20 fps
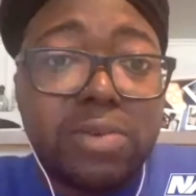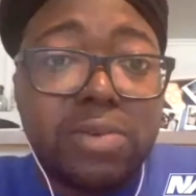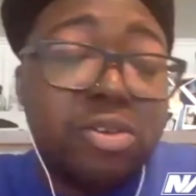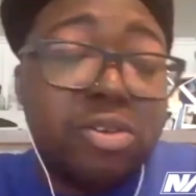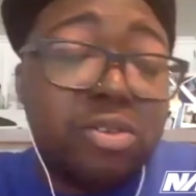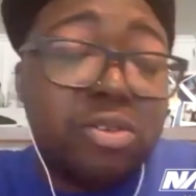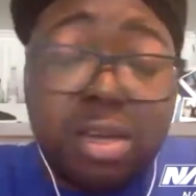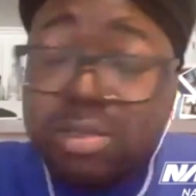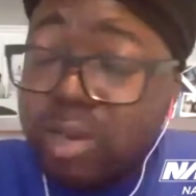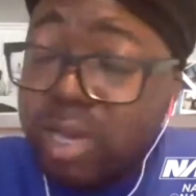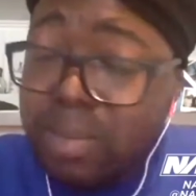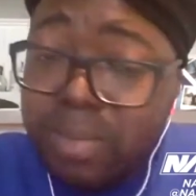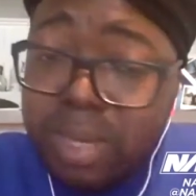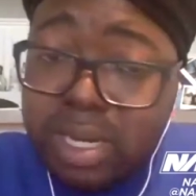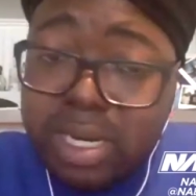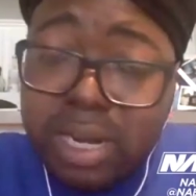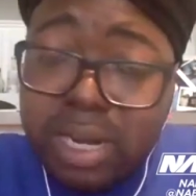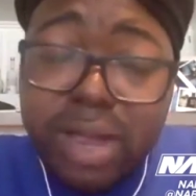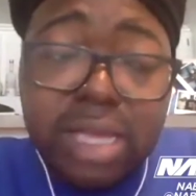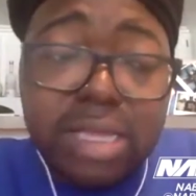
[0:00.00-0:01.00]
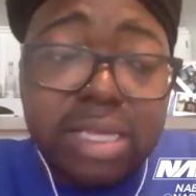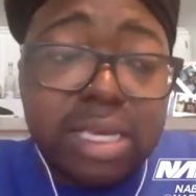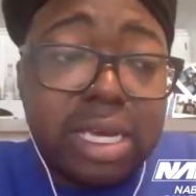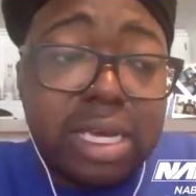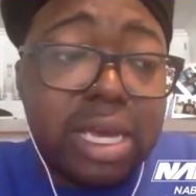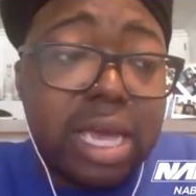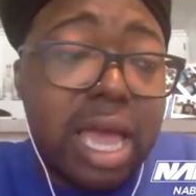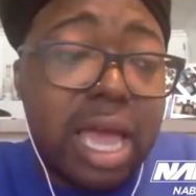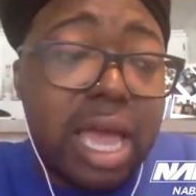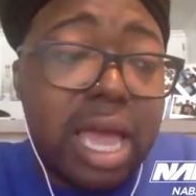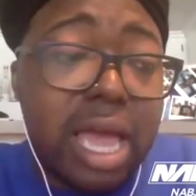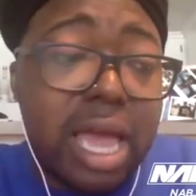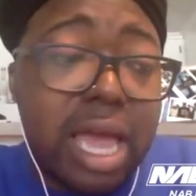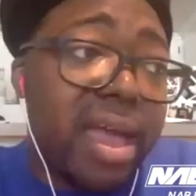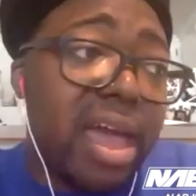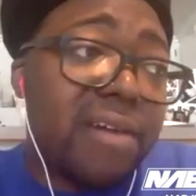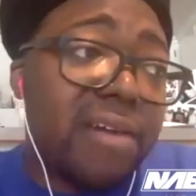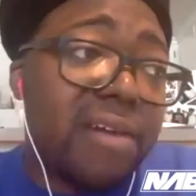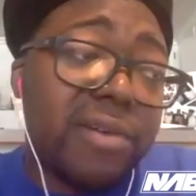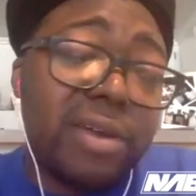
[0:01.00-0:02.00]
You can also hit me directly. I
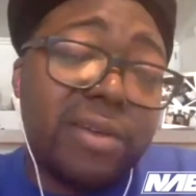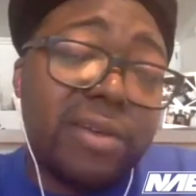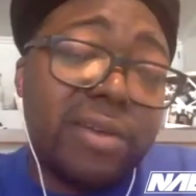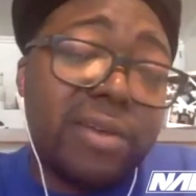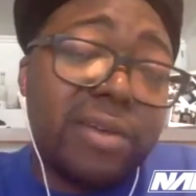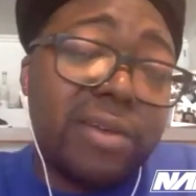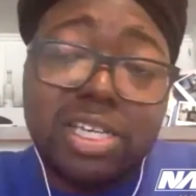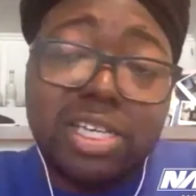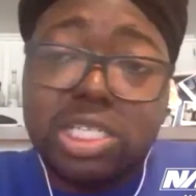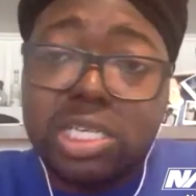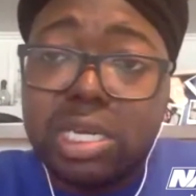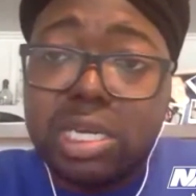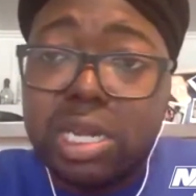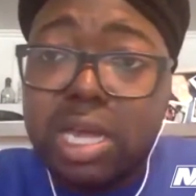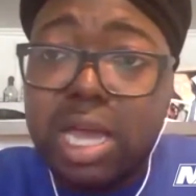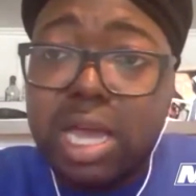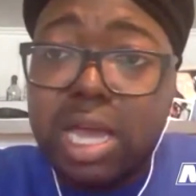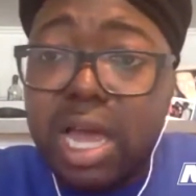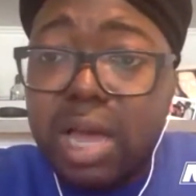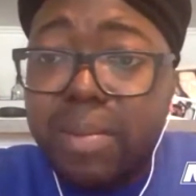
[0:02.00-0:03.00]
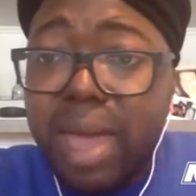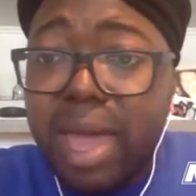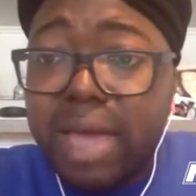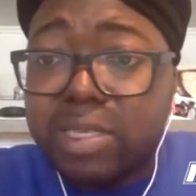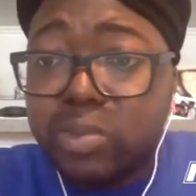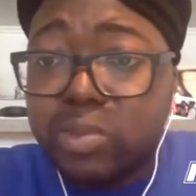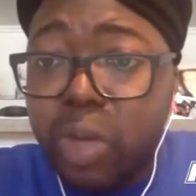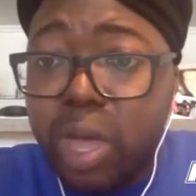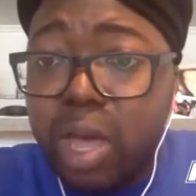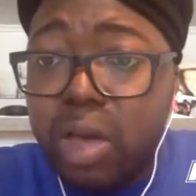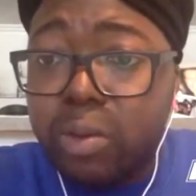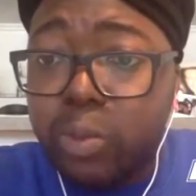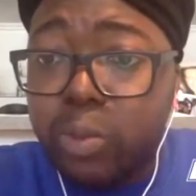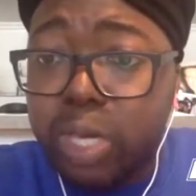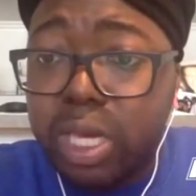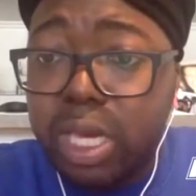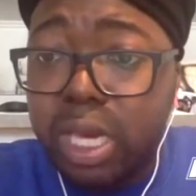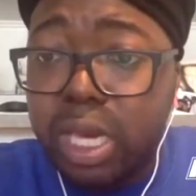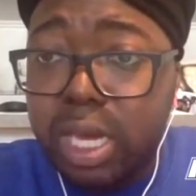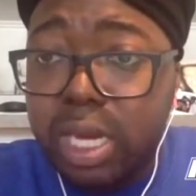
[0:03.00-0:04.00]
have her information as well, and we
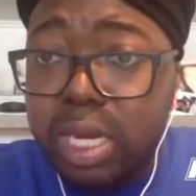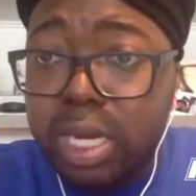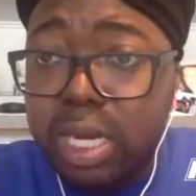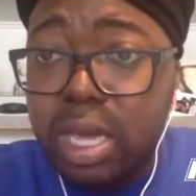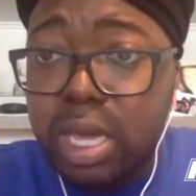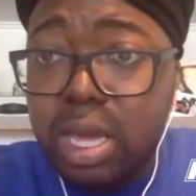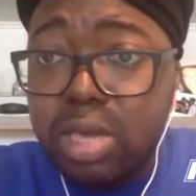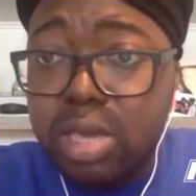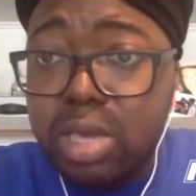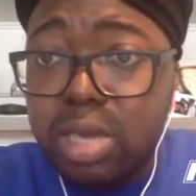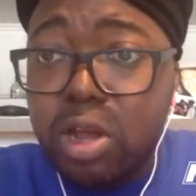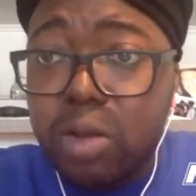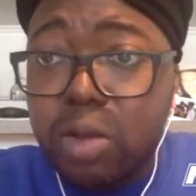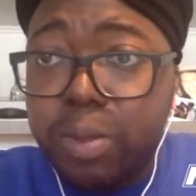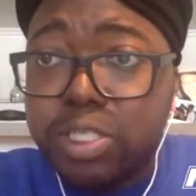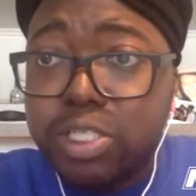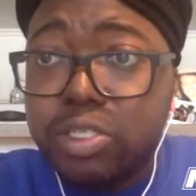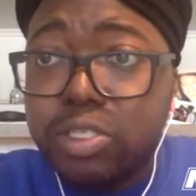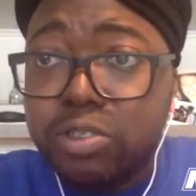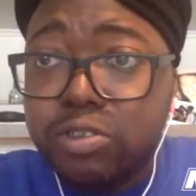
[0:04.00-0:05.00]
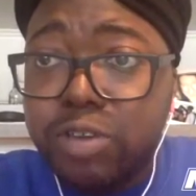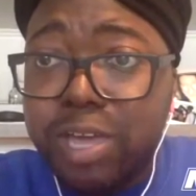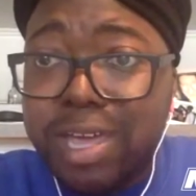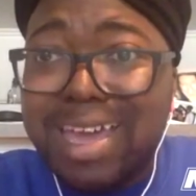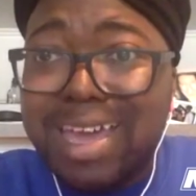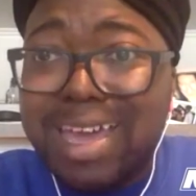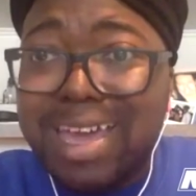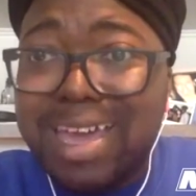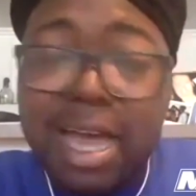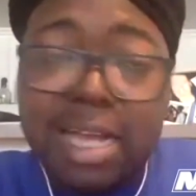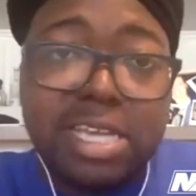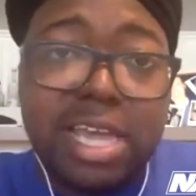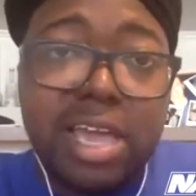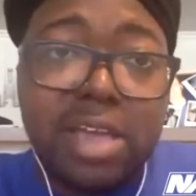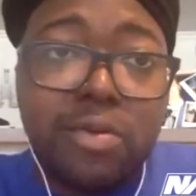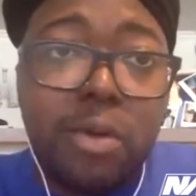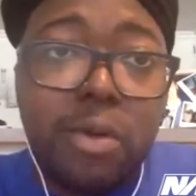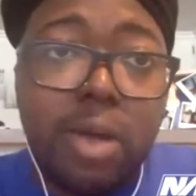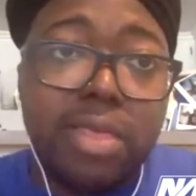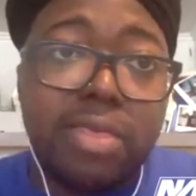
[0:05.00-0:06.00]
can, put you in
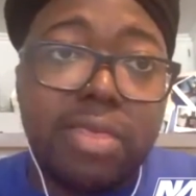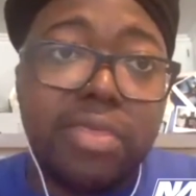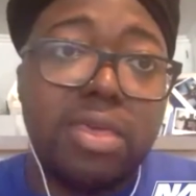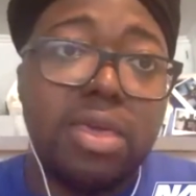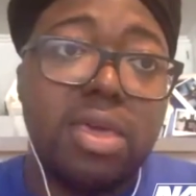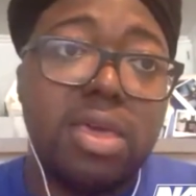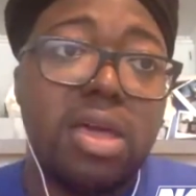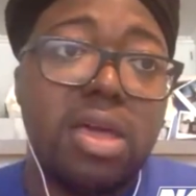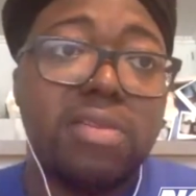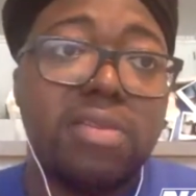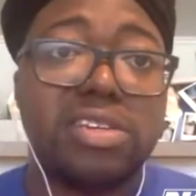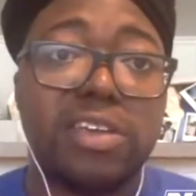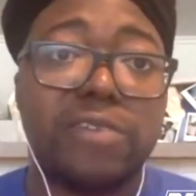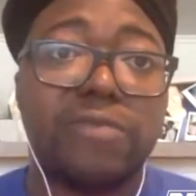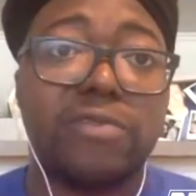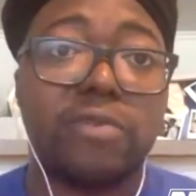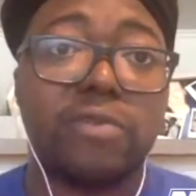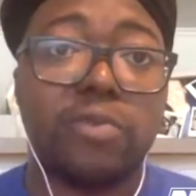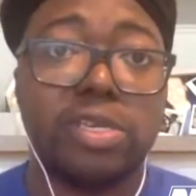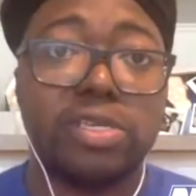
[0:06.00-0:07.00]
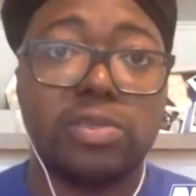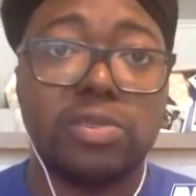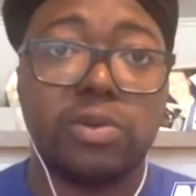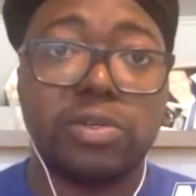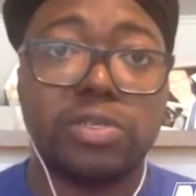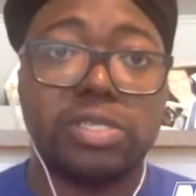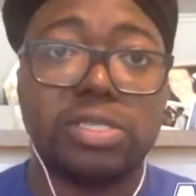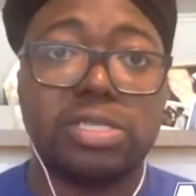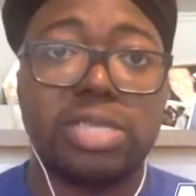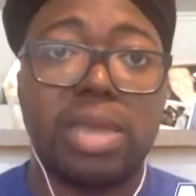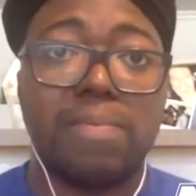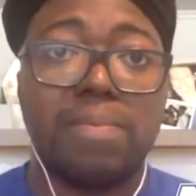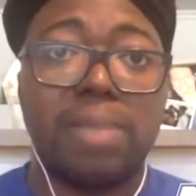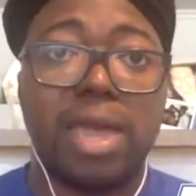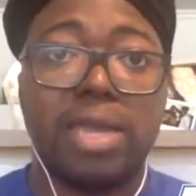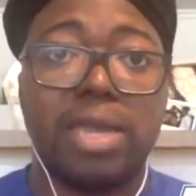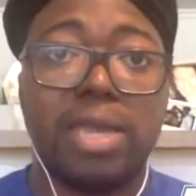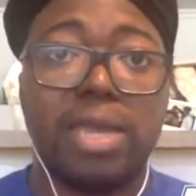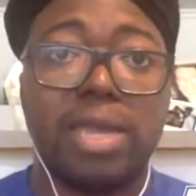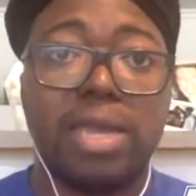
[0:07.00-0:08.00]
contact with the different resources that
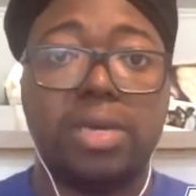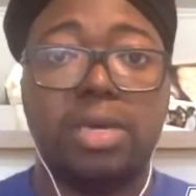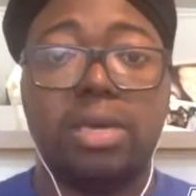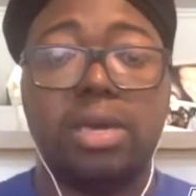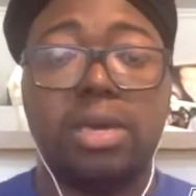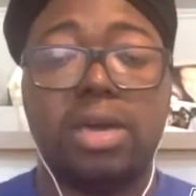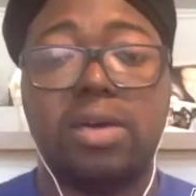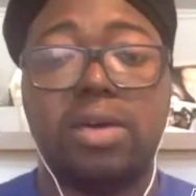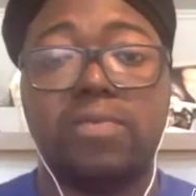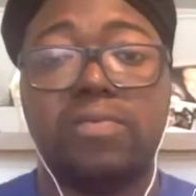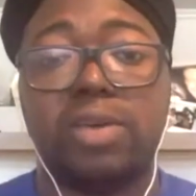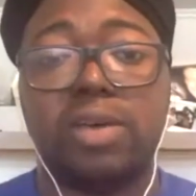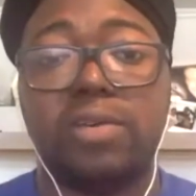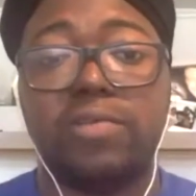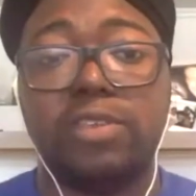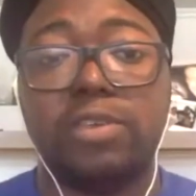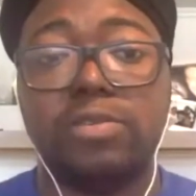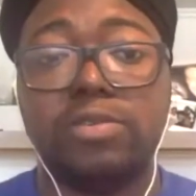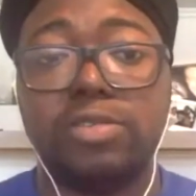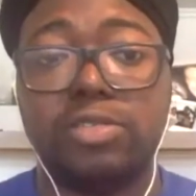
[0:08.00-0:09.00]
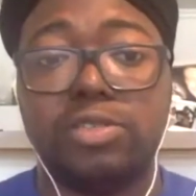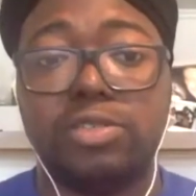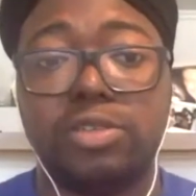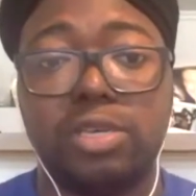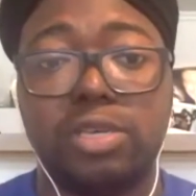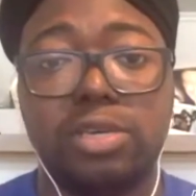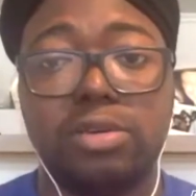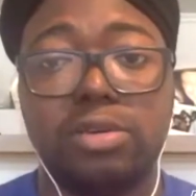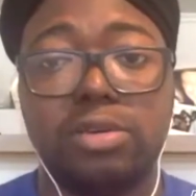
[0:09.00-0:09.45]
might be of use to you.